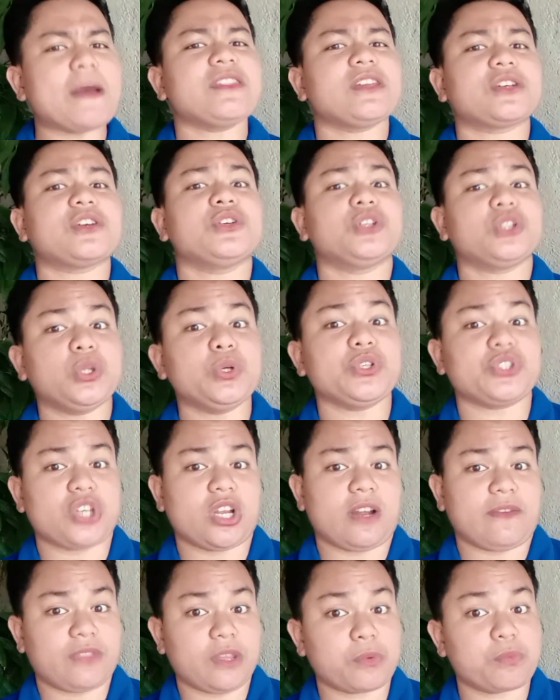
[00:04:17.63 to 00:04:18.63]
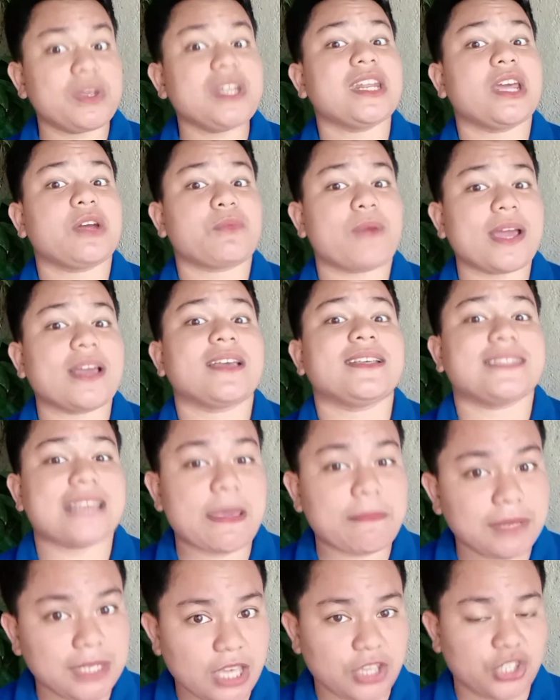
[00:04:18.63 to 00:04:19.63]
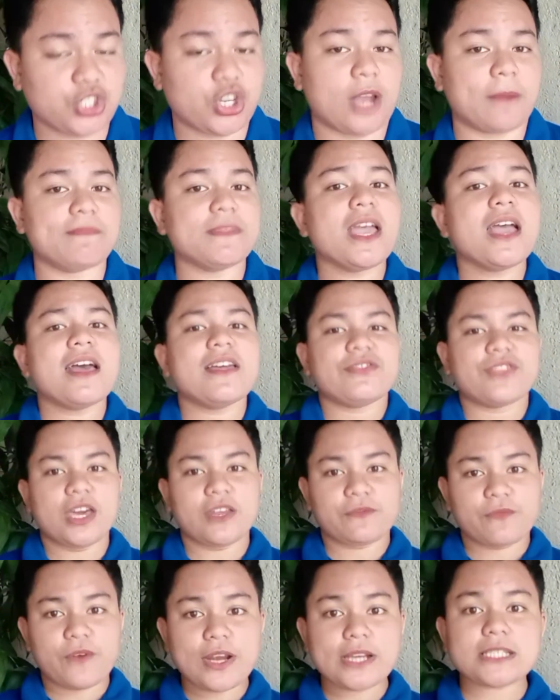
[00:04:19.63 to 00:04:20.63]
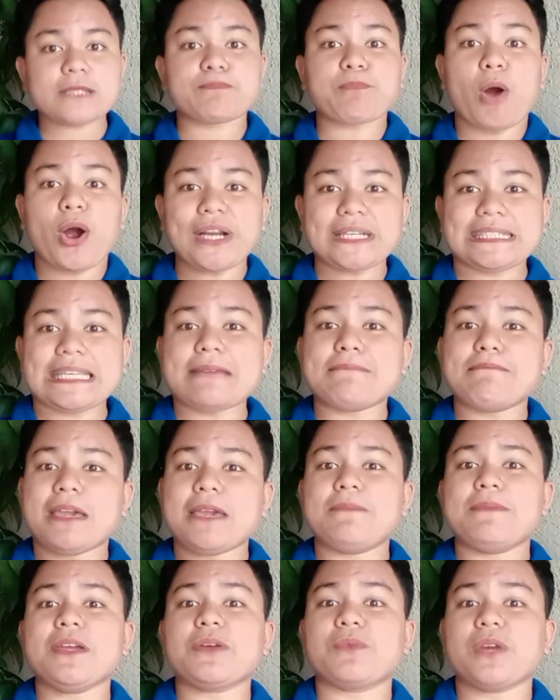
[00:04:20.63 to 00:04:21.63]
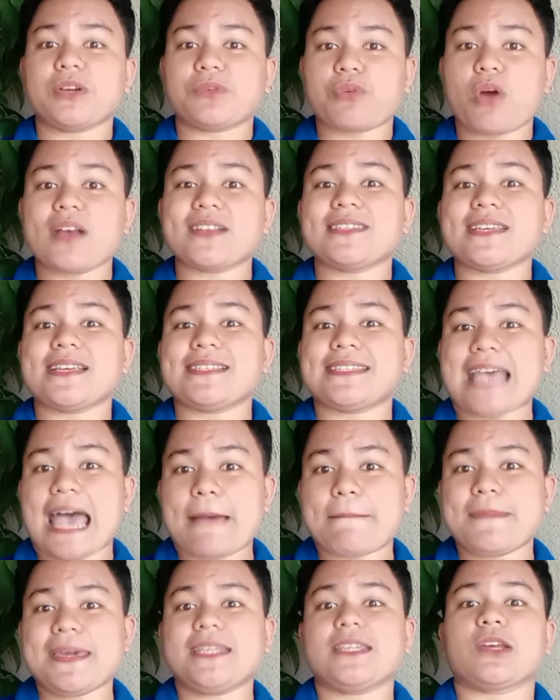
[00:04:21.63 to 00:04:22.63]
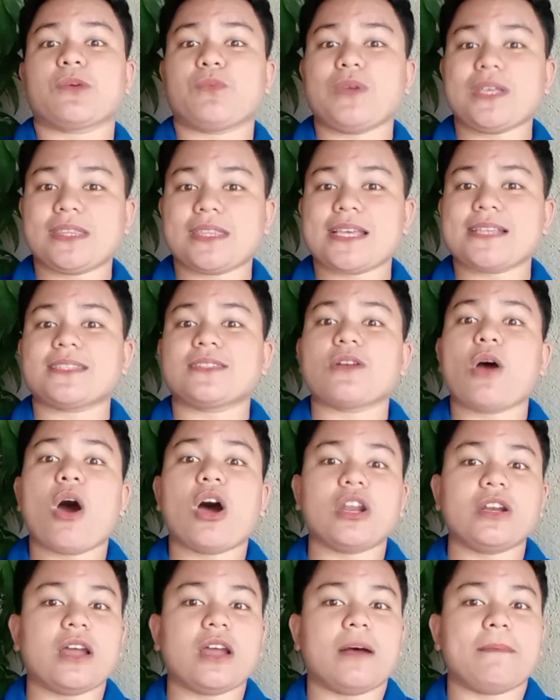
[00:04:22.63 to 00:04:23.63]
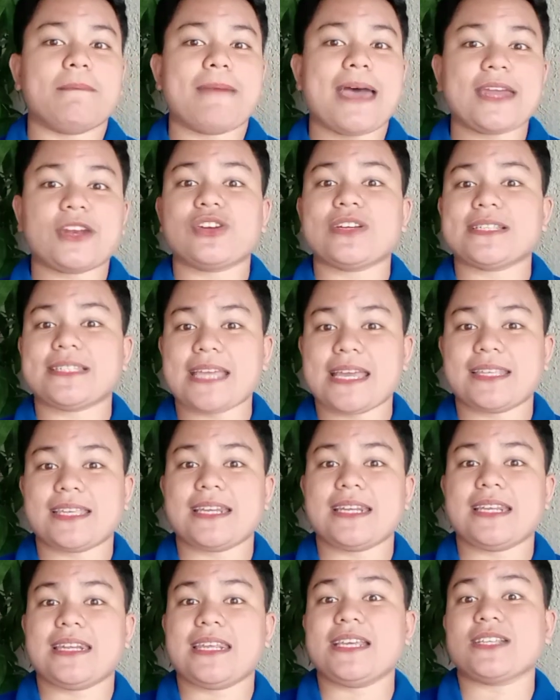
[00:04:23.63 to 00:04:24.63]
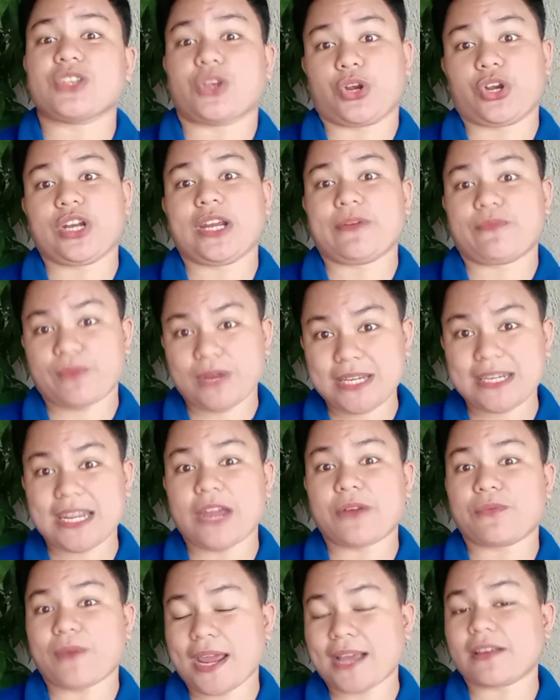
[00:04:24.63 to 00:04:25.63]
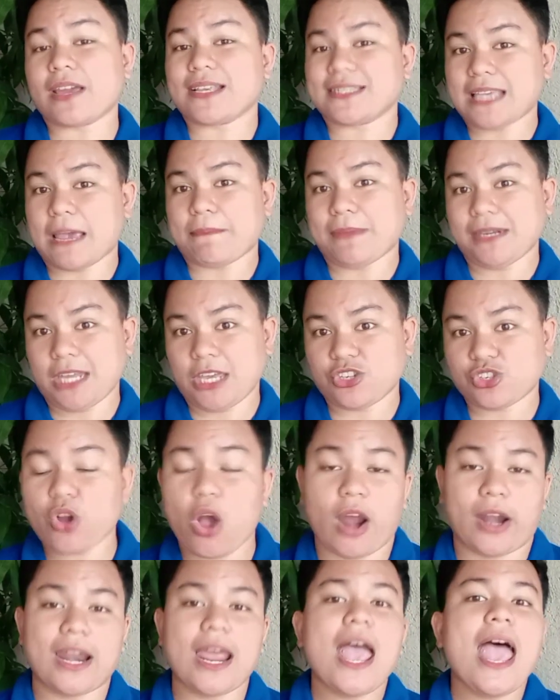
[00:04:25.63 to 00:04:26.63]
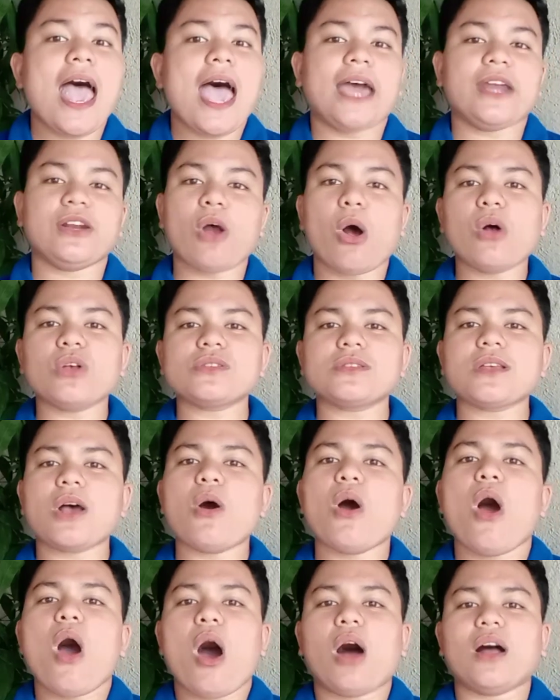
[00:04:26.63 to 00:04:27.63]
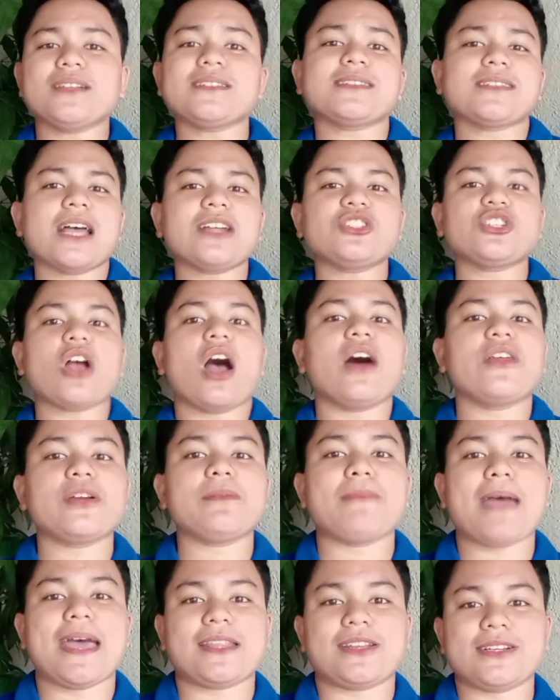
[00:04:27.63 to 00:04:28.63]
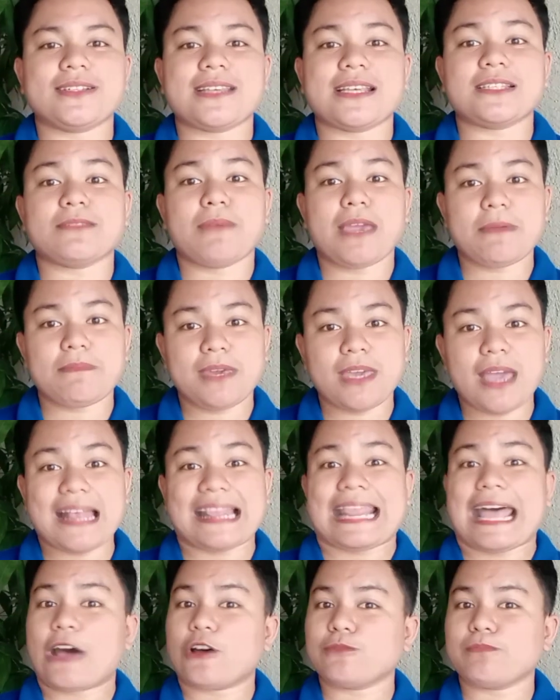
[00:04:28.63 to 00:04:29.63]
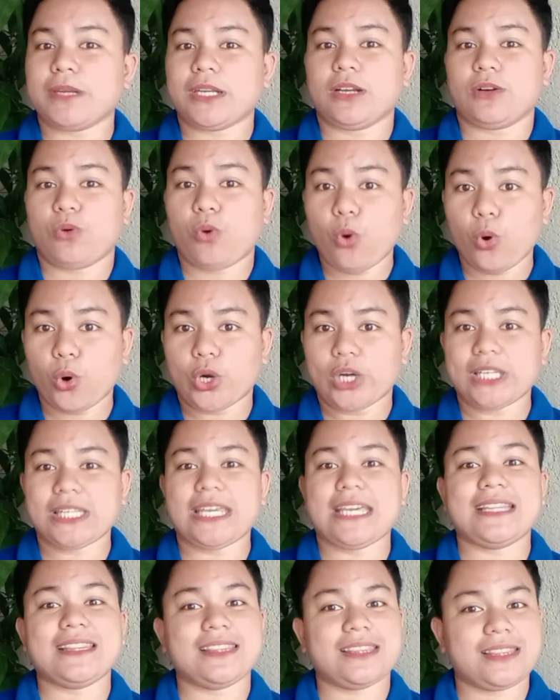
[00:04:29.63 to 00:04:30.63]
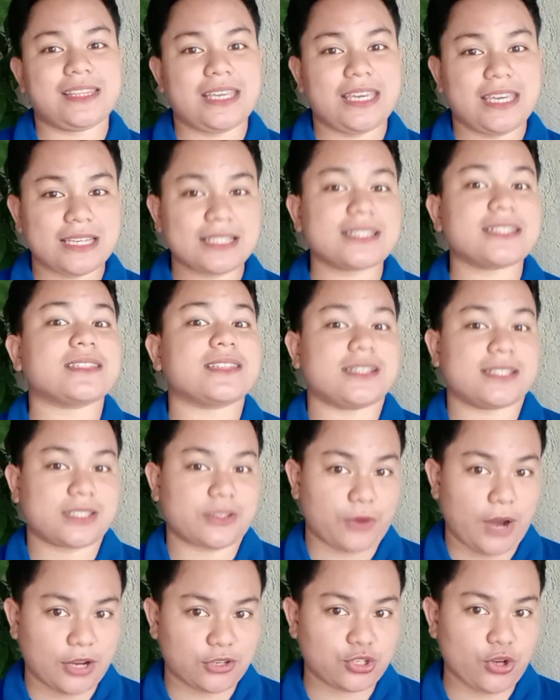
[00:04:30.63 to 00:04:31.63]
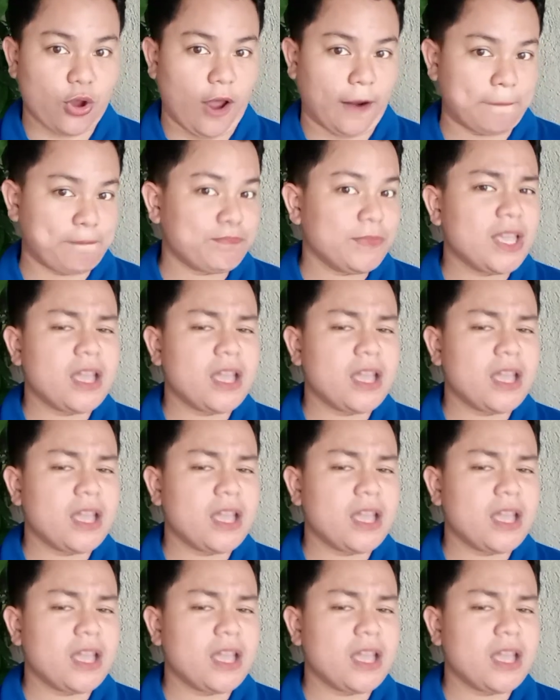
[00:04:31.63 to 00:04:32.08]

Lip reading: the conclusion of the redirect examination, the adverse party may be recross examine the witness on a matter stated in his or her redirect examination, and also on such other matters as may be allowed by the court in its discretion.